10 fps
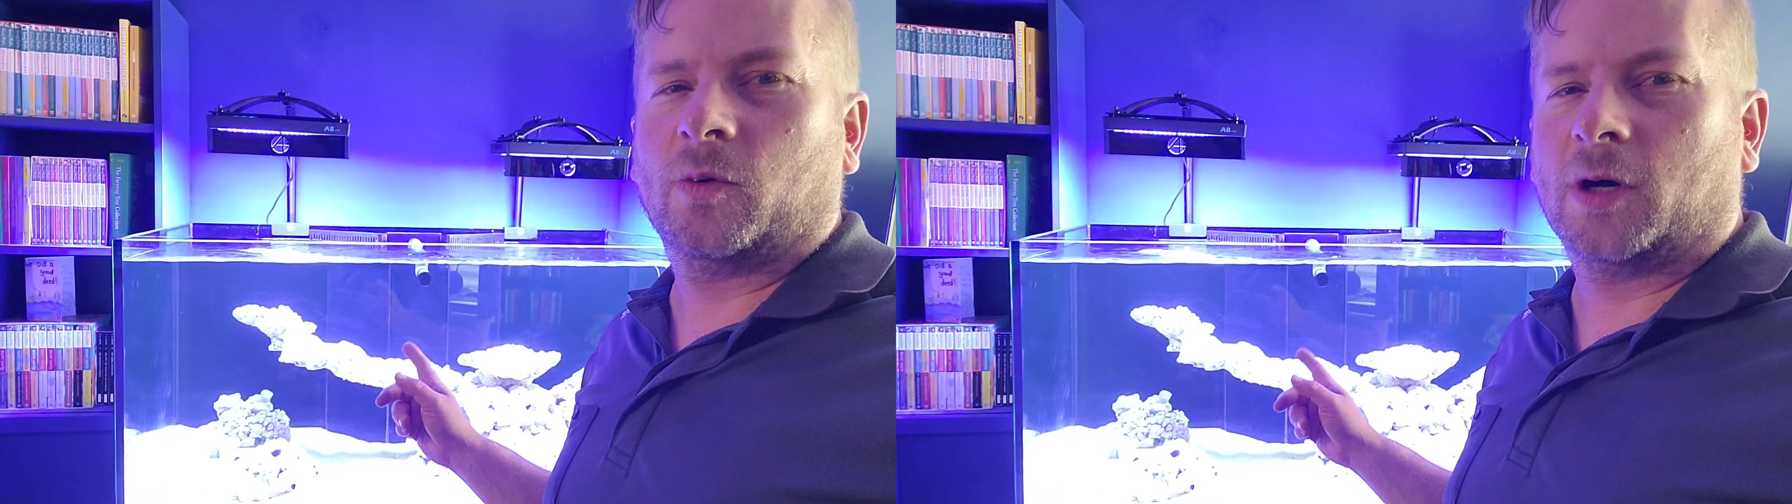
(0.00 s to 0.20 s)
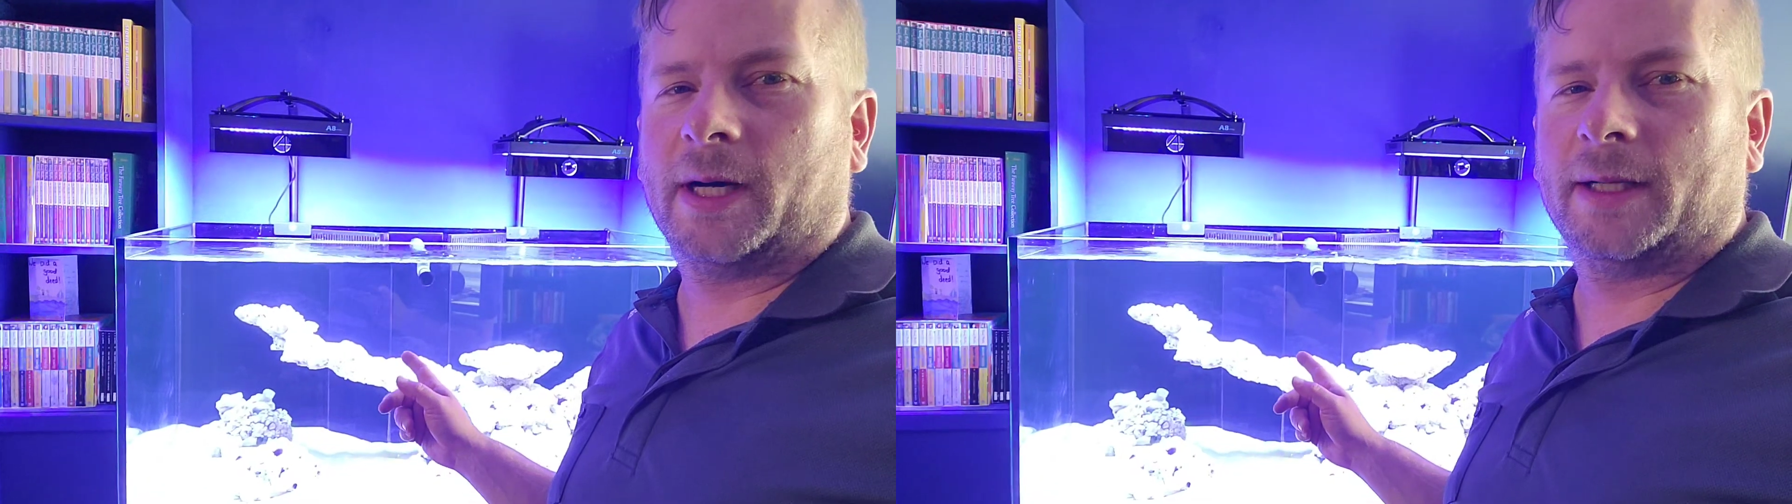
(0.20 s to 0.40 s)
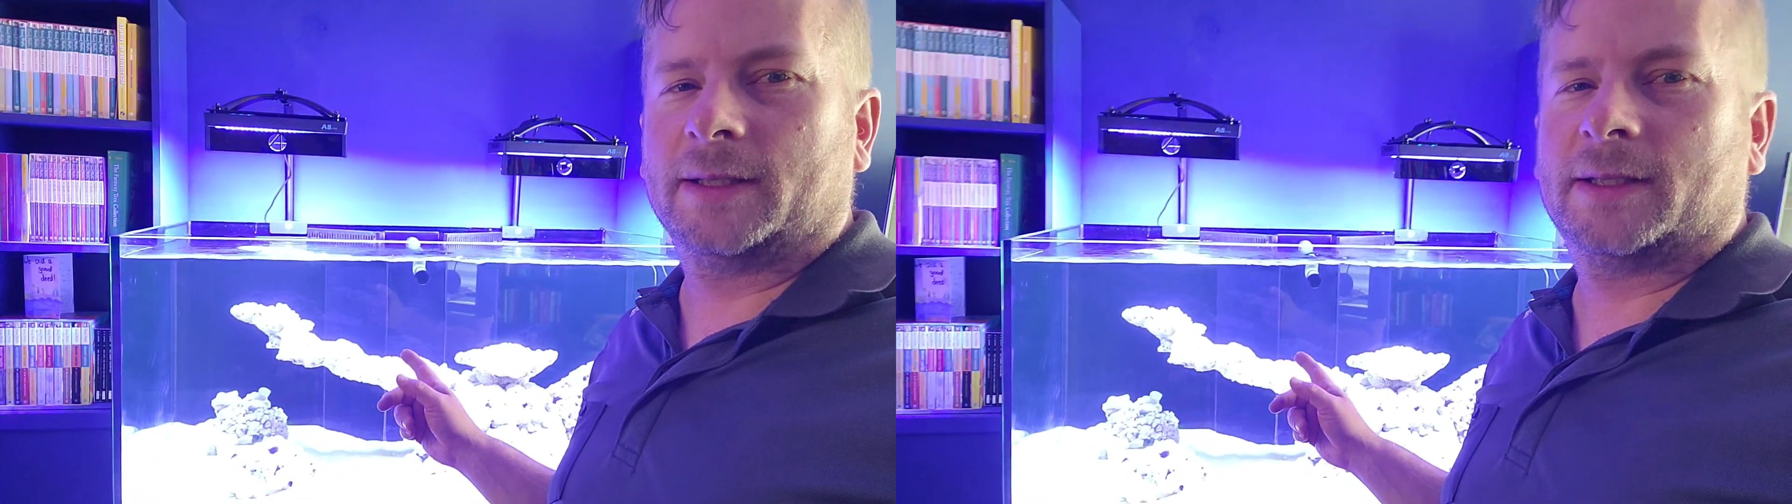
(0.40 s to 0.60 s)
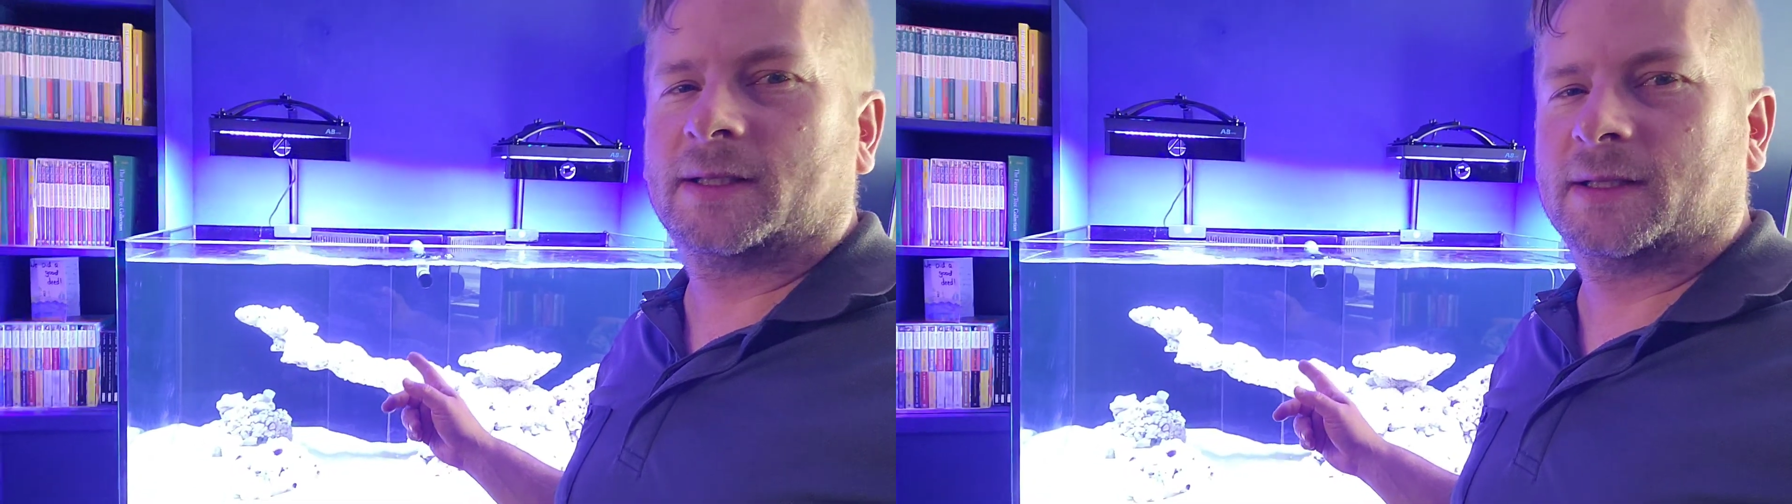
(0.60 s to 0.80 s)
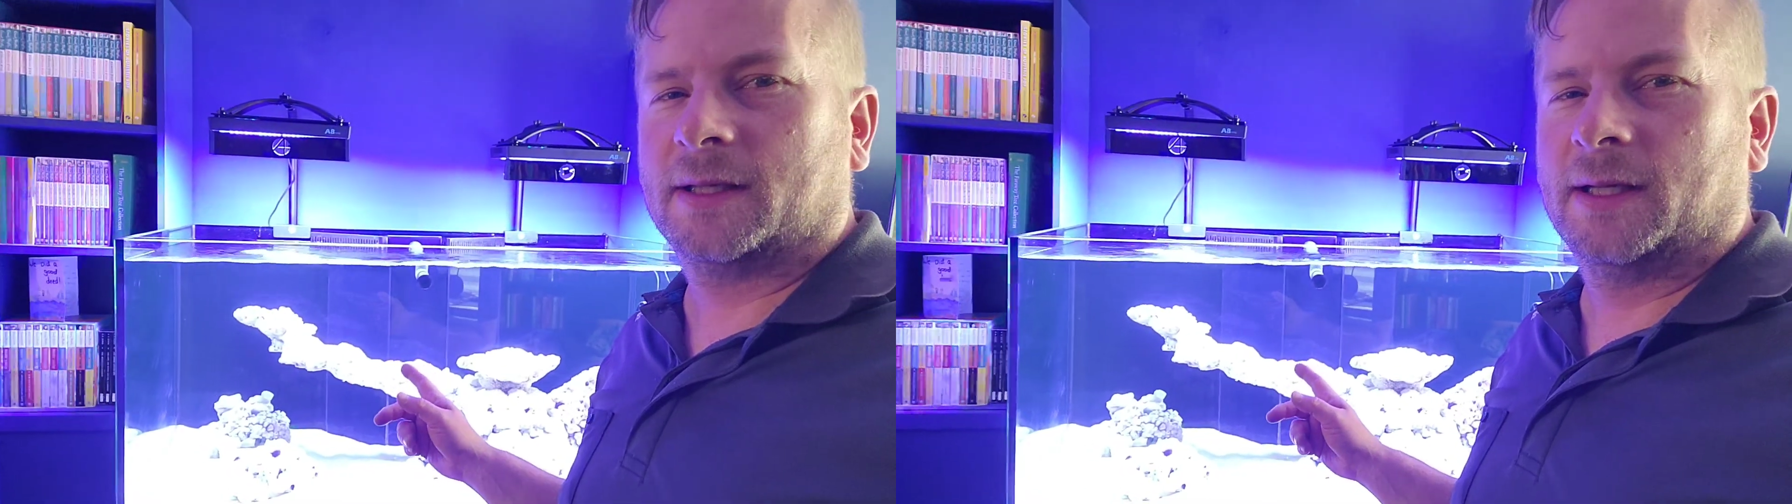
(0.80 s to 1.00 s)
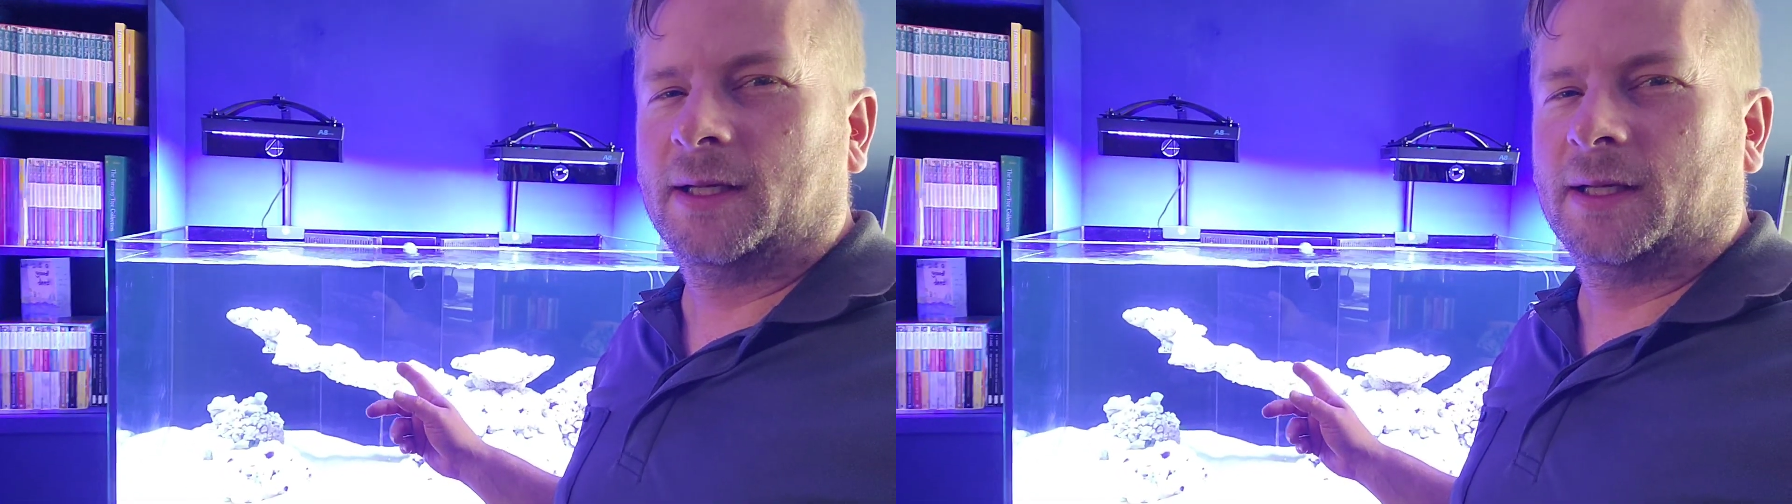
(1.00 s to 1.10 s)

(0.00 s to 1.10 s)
whites,